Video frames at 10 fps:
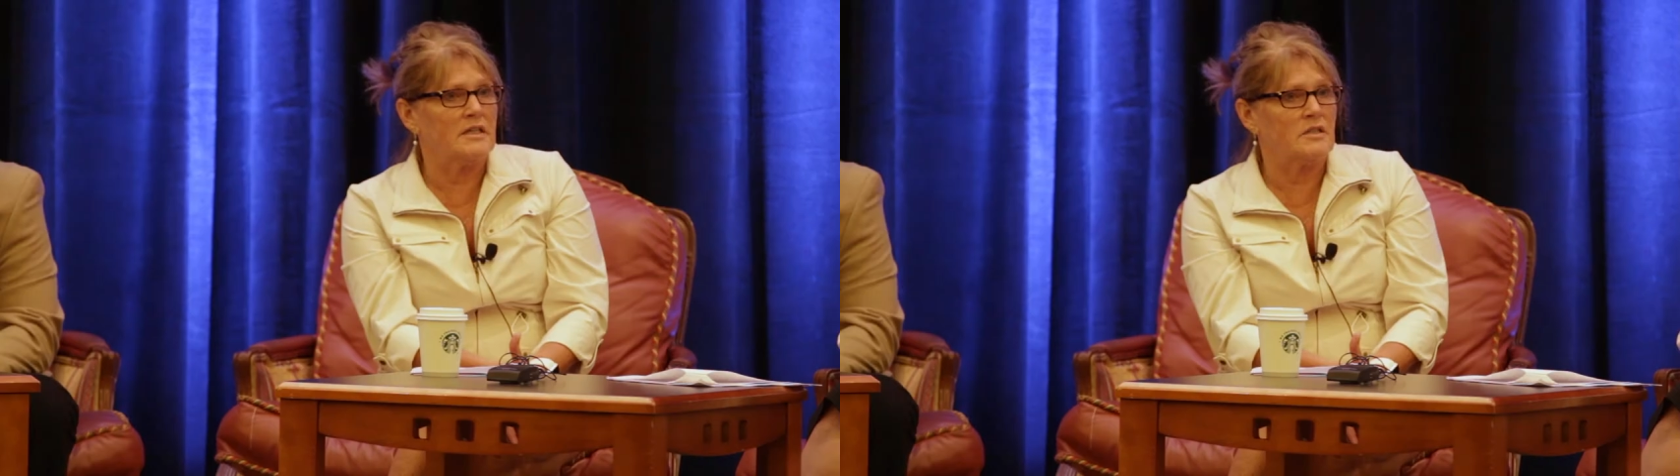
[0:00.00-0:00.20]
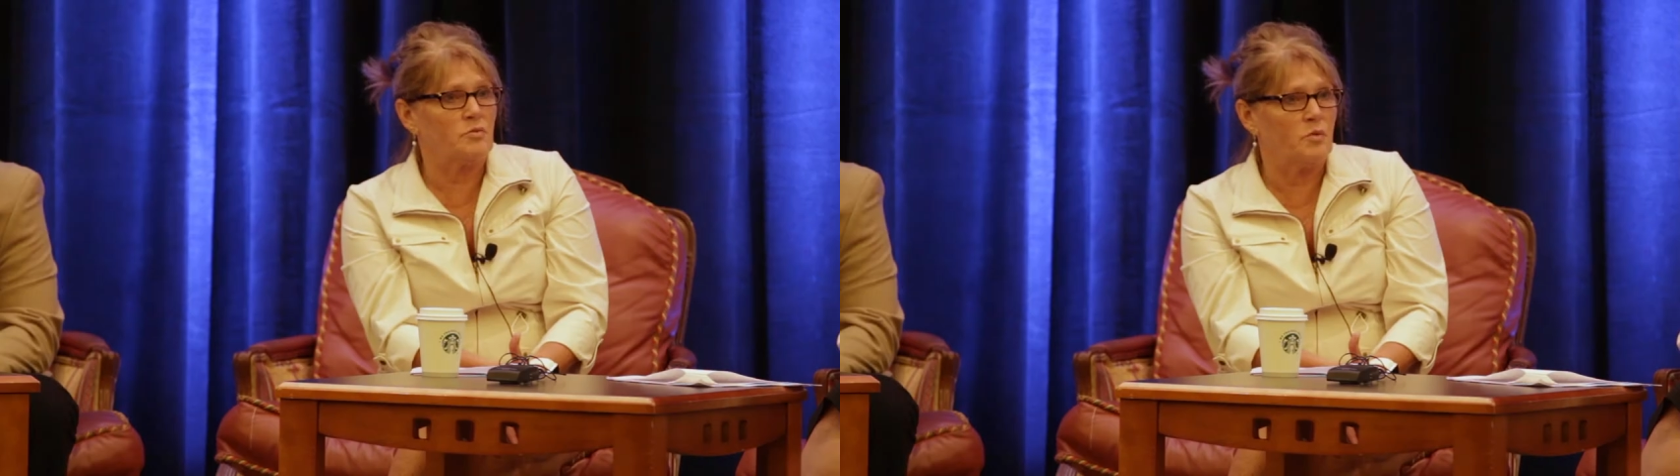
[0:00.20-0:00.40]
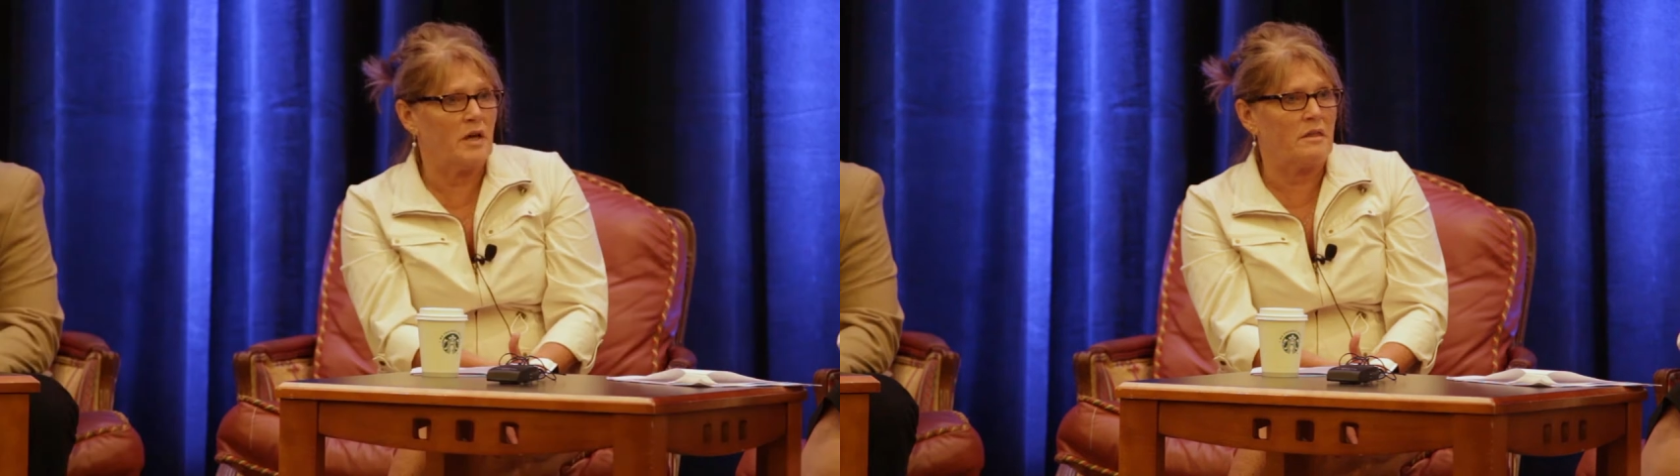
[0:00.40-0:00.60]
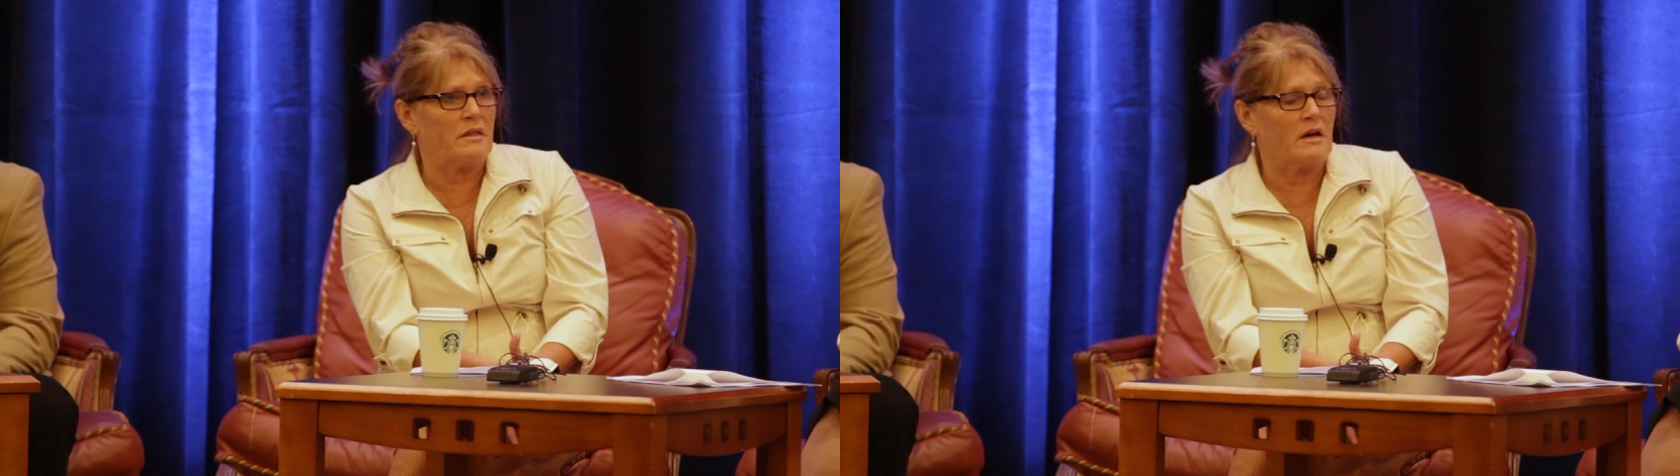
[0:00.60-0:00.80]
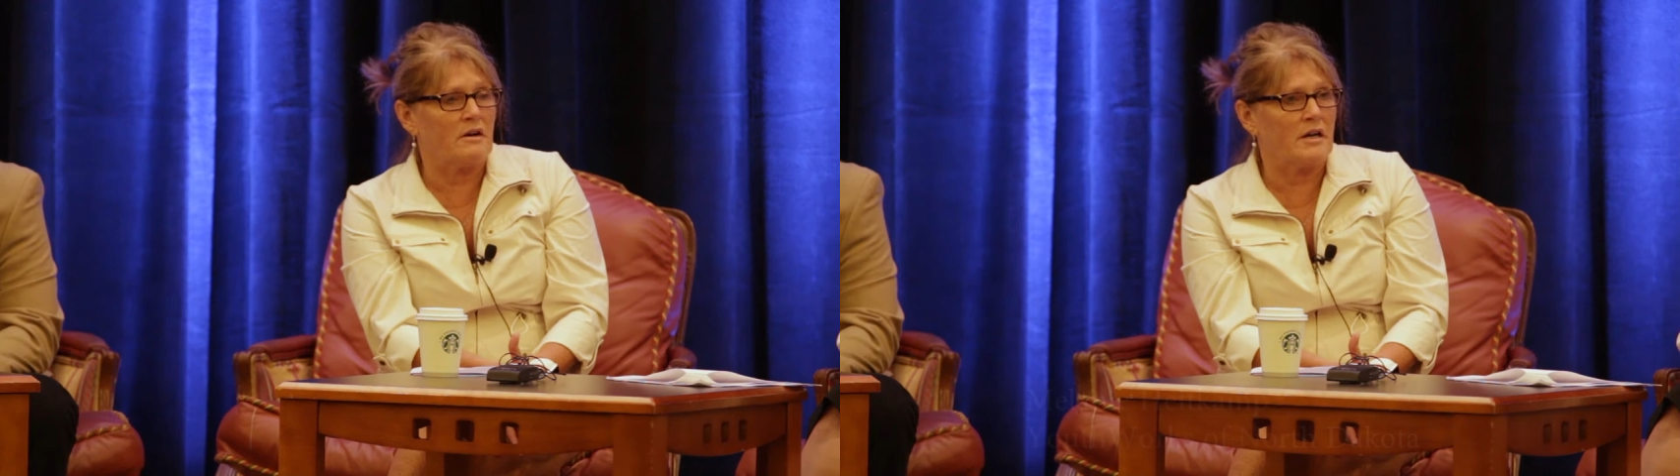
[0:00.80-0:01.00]
is with
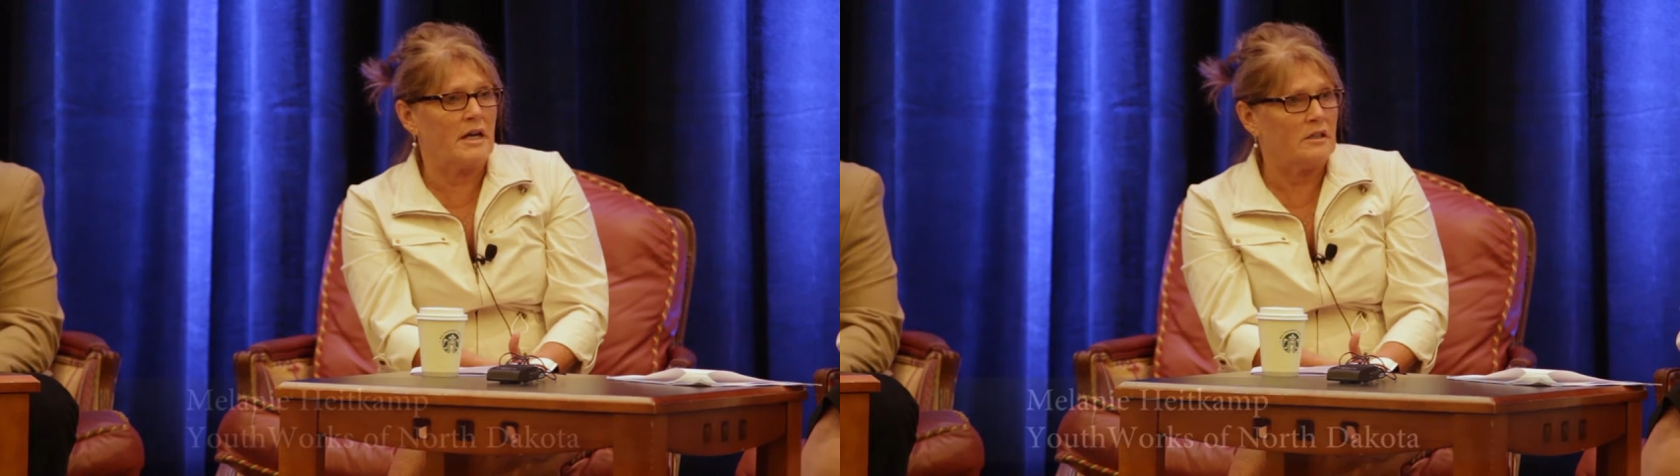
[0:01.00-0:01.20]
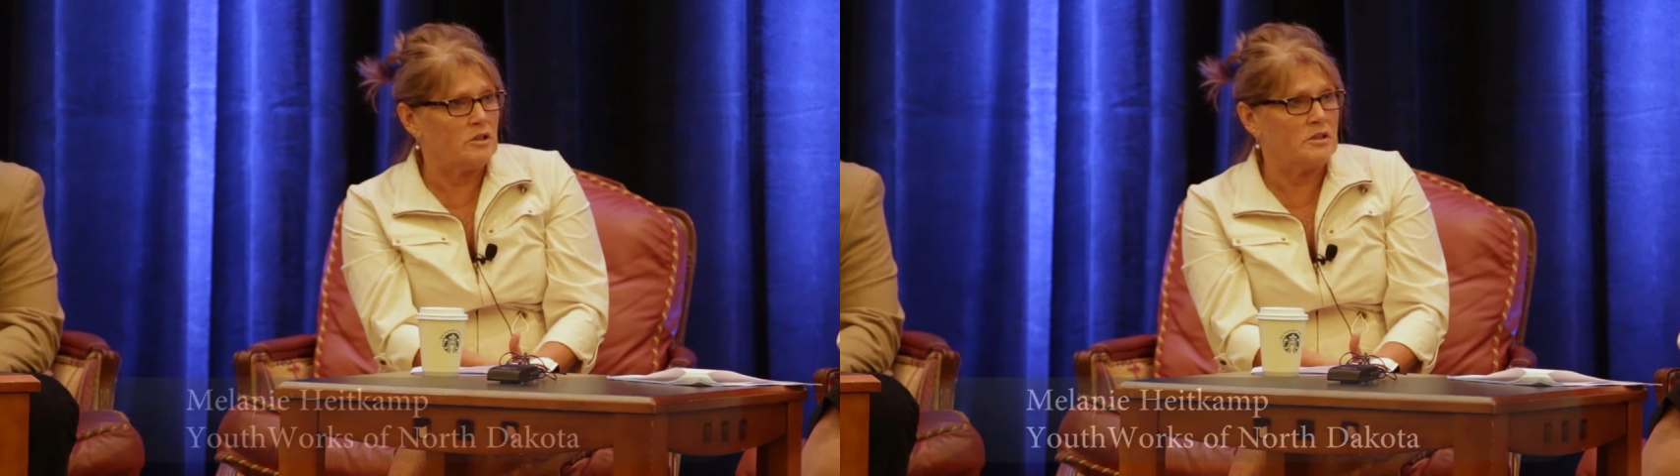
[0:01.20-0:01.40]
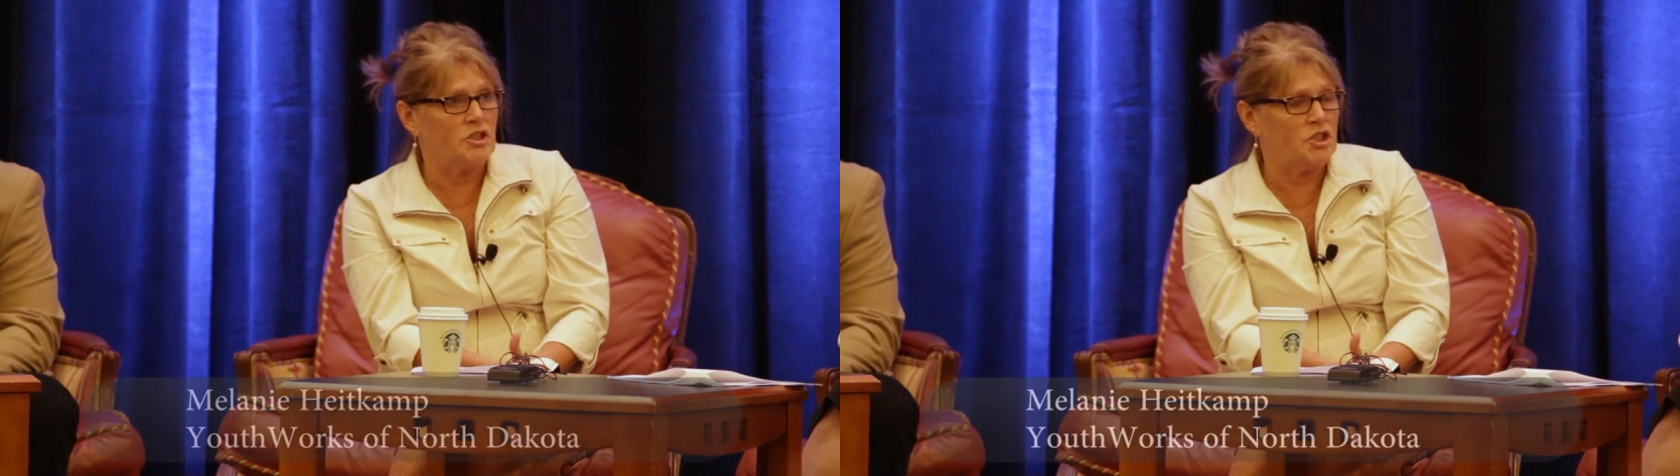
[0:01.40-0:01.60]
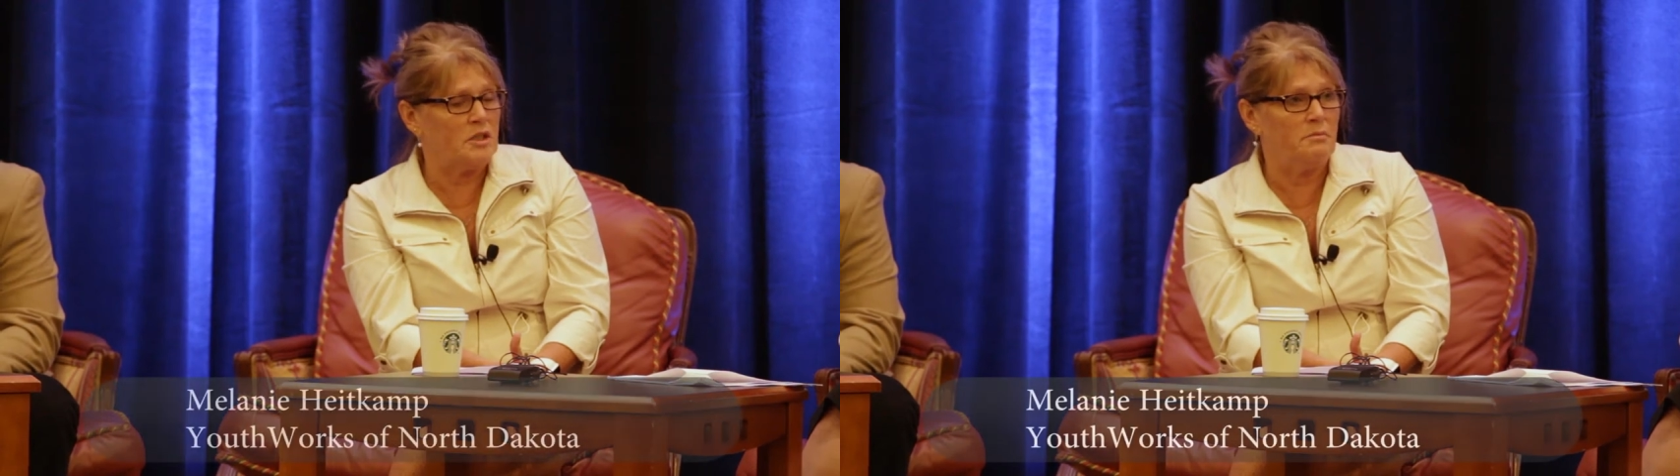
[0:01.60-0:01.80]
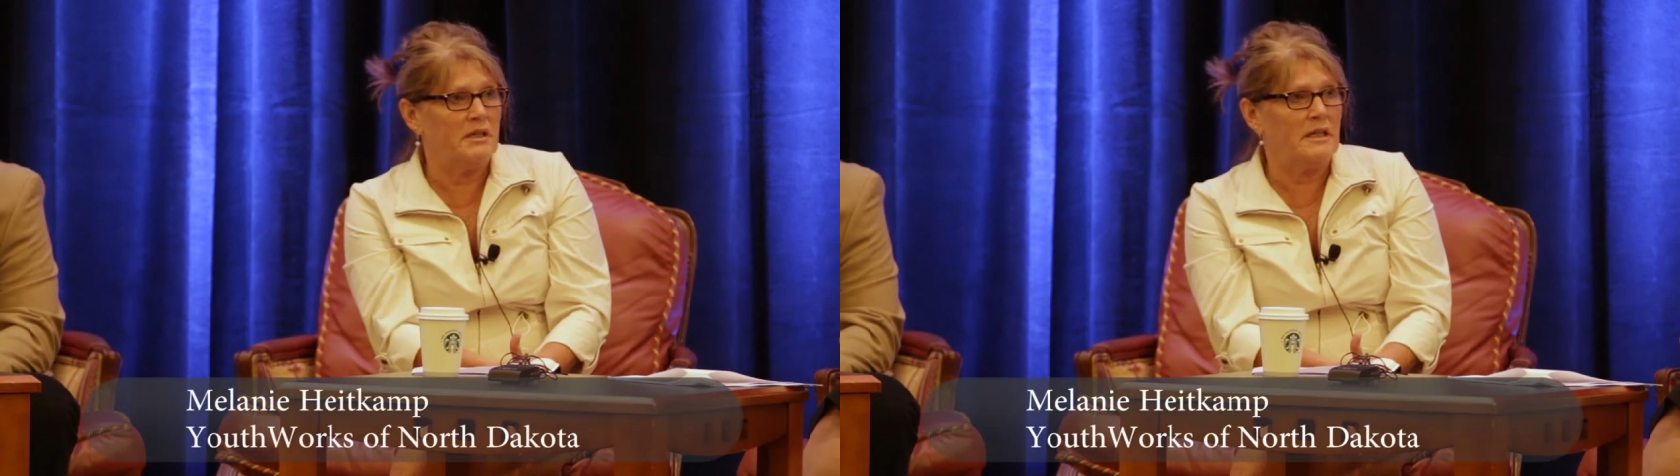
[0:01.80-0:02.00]
our
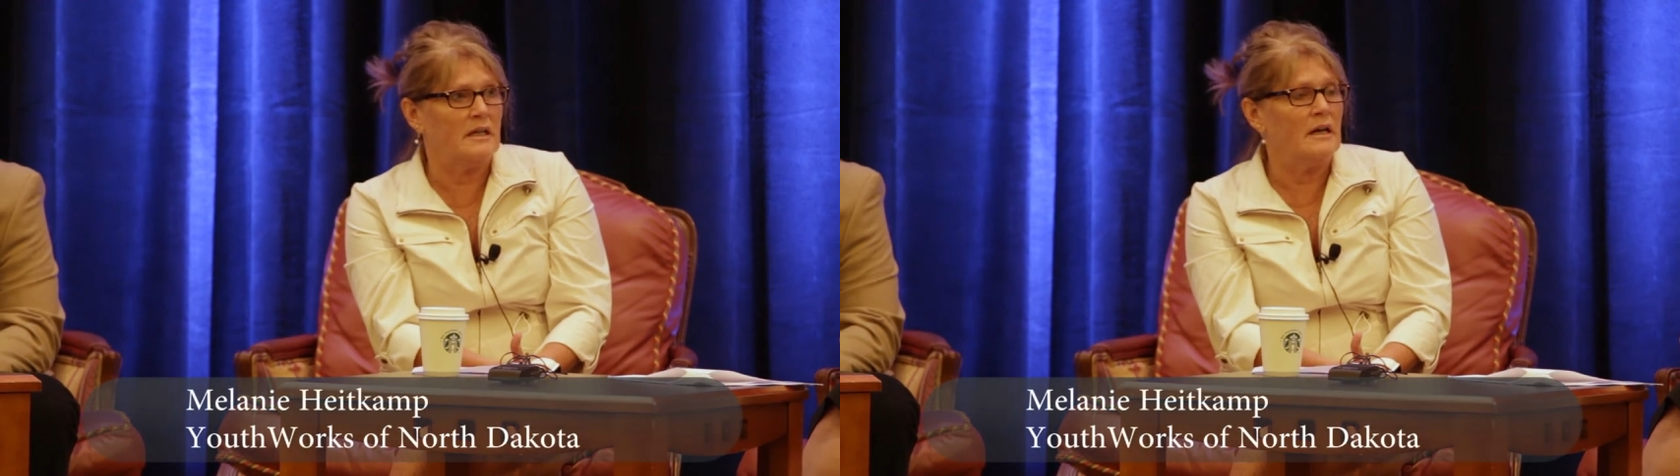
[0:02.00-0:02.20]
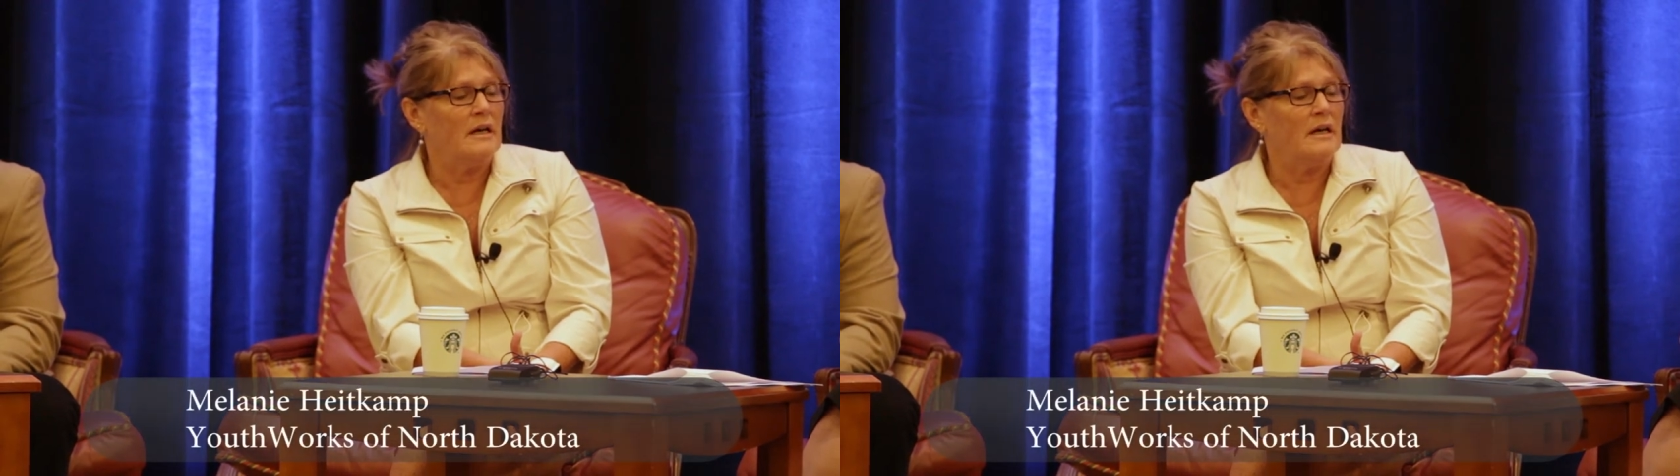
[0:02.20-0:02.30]
LGBT